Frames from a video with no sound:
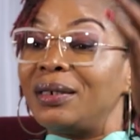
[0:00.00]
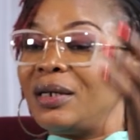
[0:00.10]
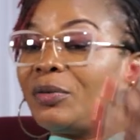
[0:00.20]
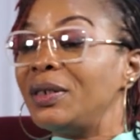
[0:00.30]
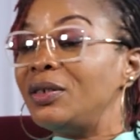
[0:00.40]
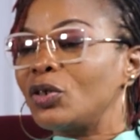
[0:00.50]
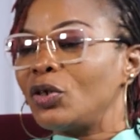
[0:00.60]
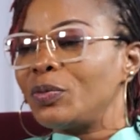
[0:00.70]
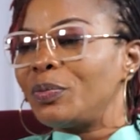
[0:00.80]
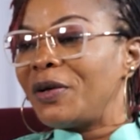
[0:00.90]
normally
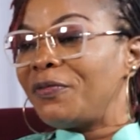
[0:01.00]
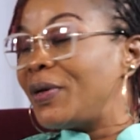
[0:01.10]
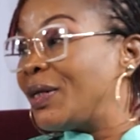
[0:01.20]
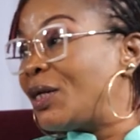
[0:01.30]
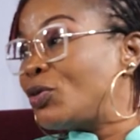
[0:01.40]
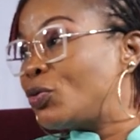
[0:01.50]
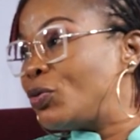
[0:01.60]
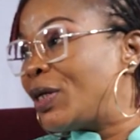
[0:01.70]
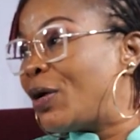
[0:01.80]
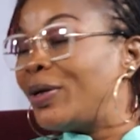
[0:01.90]
discuss with my friend at school
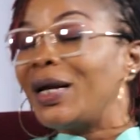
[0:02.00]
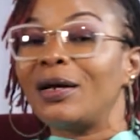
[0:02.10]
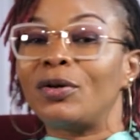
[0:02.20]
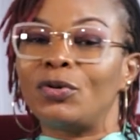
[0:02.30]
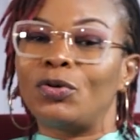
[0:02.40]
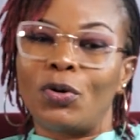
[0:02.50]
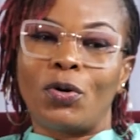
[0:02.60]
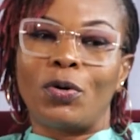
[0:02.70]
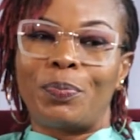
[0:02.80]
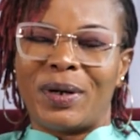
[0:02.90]
that when I
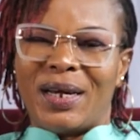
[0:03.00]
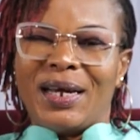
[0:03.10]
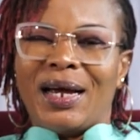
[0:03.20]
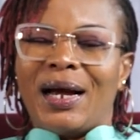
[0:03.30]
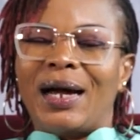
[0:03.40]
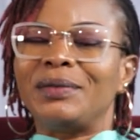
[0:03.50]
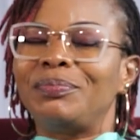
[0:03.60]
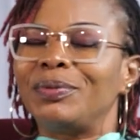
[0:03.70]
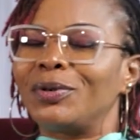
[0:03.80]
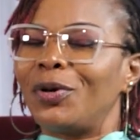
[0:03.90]
grow up and
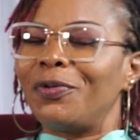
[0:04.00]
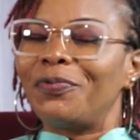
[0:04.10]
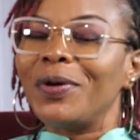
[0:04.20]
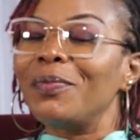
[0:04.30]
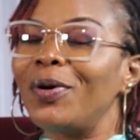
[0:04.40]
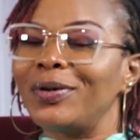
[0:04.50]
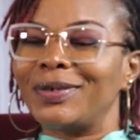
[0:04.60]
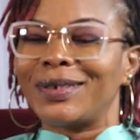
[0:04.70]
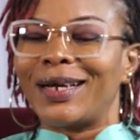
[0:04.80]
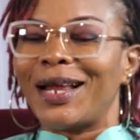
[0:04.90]
become
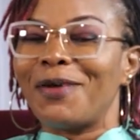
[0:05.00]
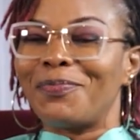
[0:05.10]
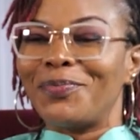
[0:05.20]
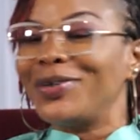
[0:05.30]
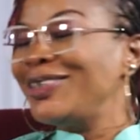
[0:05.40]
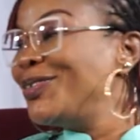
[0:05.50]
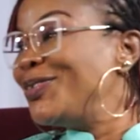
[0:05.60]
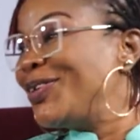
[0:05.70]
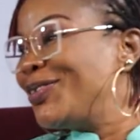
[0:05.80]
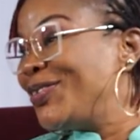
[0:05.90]
famous and have money, you
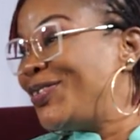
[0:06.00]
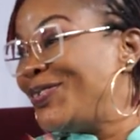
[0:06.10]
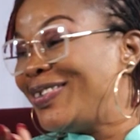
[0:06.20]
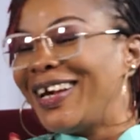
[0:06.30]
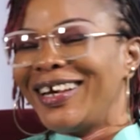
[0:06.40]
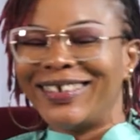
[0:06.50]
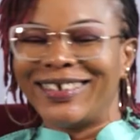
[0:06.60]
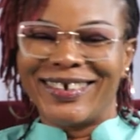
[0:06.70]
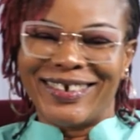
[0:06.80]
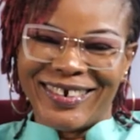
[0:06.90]
know, those children,
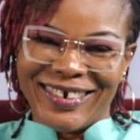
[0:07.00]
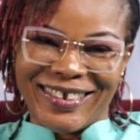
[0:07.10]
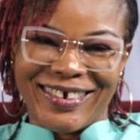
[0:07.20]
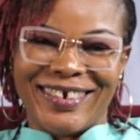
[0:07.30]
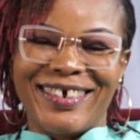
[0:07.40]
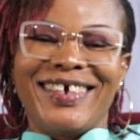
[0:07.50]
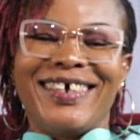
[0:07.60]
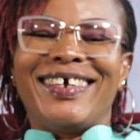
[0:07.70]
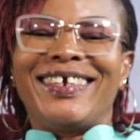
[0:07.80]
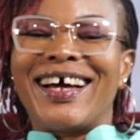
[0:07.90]
this thing,
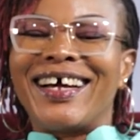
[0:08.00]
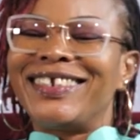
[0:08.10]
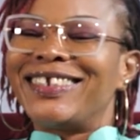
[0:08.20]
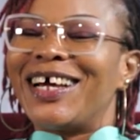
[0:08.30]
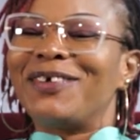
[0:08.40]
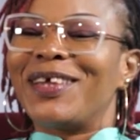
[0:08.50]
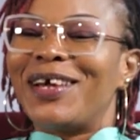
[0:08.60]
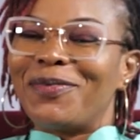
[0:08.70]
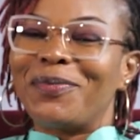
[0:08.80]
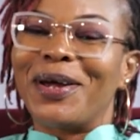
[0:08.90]
that after
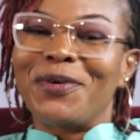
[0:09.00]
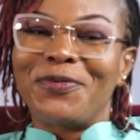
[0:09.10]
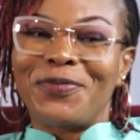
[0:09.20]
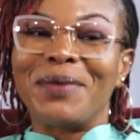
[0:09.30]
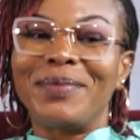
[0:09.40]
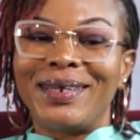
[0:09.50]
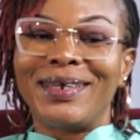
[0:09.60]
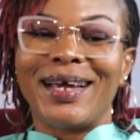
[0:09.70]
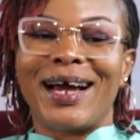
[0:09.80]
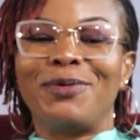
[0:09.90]
having my own
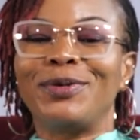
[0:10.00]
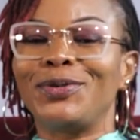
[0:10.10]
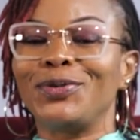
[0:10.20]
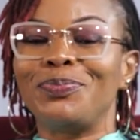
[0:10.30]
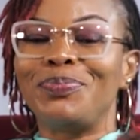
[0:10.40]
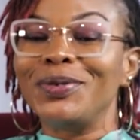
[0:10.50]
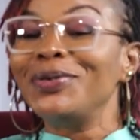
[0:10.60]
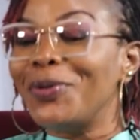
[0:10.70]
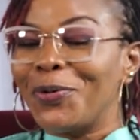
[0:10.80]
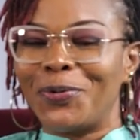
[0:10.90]
family, I want to build
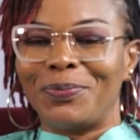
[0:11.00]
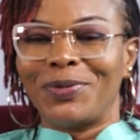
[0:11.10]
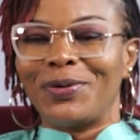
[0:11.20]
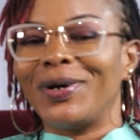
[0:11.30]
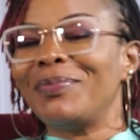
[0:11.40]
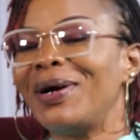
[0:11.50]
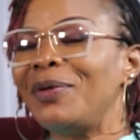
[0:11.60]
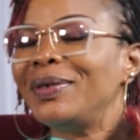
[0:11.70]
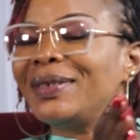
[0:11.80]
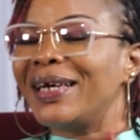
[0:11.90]
home whereby I'll
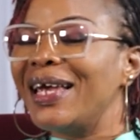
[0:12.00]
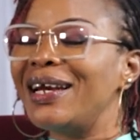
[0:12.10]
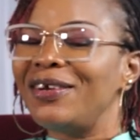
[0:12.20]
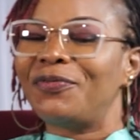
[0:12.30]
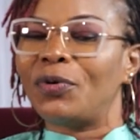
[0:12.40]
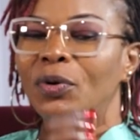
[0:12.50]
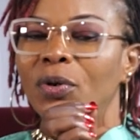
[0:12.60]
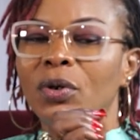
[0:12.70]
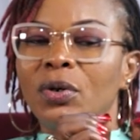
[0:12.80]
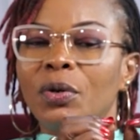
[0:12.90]
be caring for
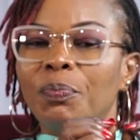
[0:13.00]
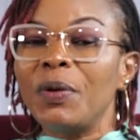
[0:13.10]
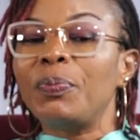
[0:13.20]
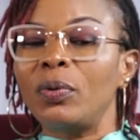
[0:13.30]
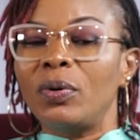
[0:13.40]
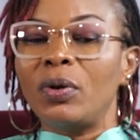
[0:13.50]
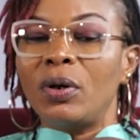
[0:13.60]
people,